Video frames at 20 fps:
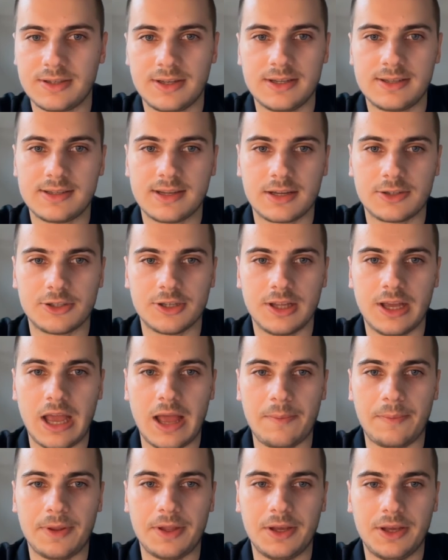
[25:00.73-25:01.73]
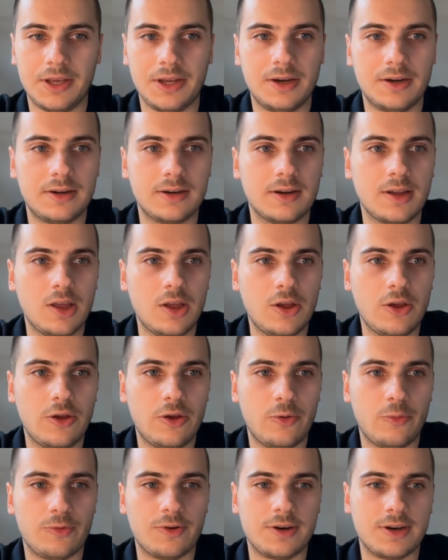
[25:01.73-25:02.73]
it's actually happening here.
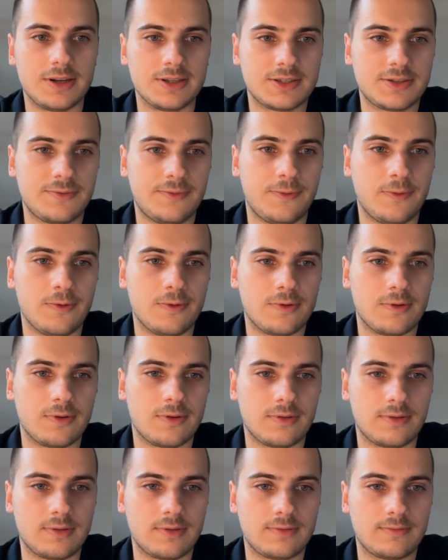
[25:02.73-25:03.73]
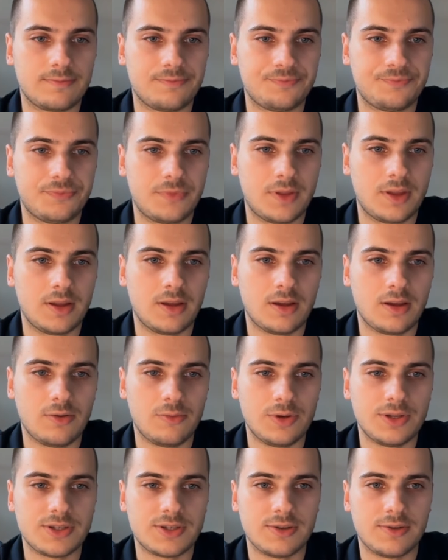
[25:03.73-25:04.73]
Whereas for,
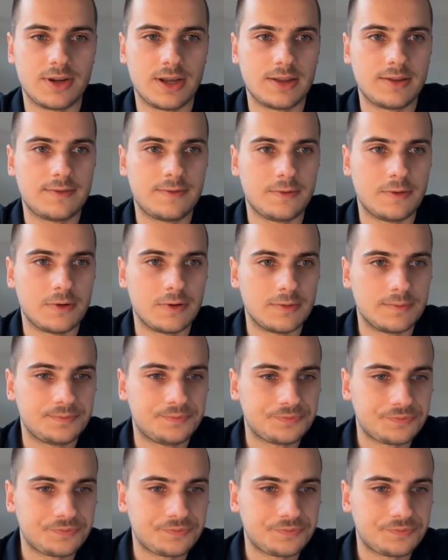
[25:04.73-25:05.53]
we saw that for